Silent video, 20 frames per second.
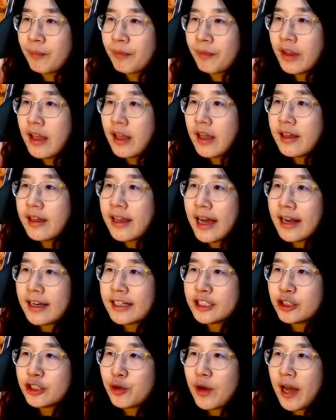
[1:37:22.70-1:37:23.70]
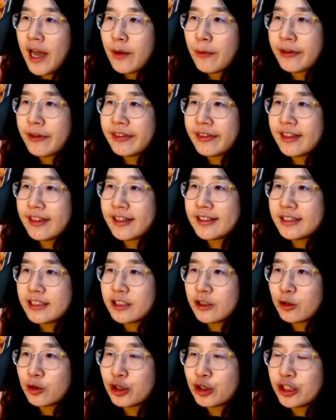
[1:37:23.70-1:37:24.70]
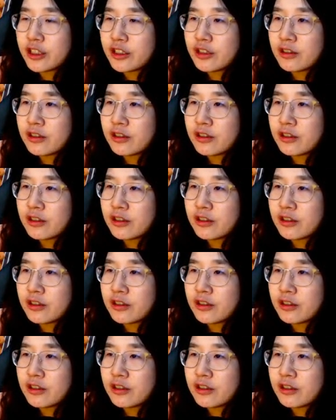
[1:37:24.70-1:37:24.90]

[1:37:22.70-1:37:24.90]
Yeah, let's try with this solution.